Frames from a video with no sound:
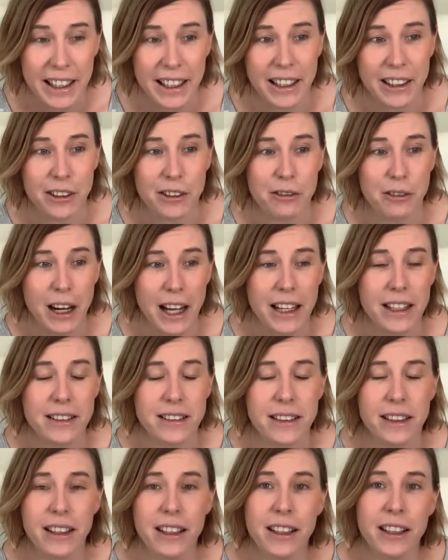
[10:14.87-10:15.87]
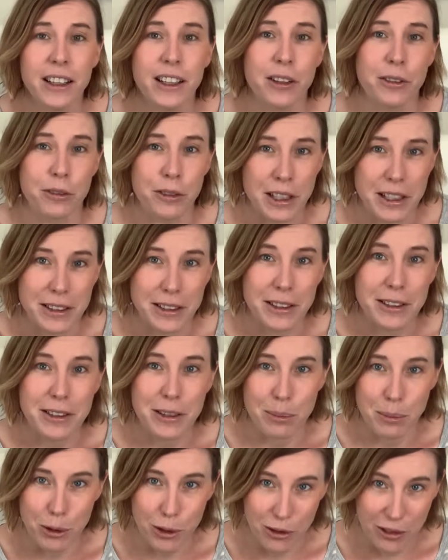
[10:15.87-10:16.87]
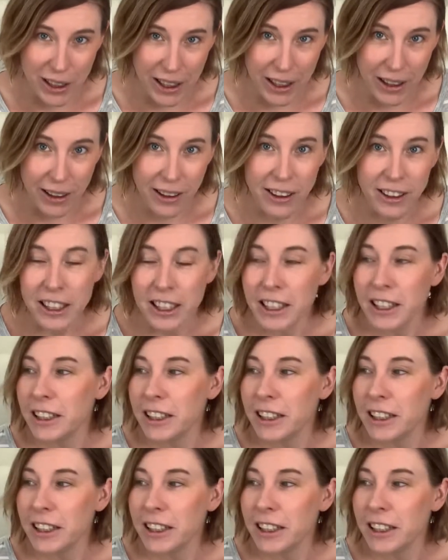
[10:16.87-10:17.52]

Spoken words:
and a great reason to move here.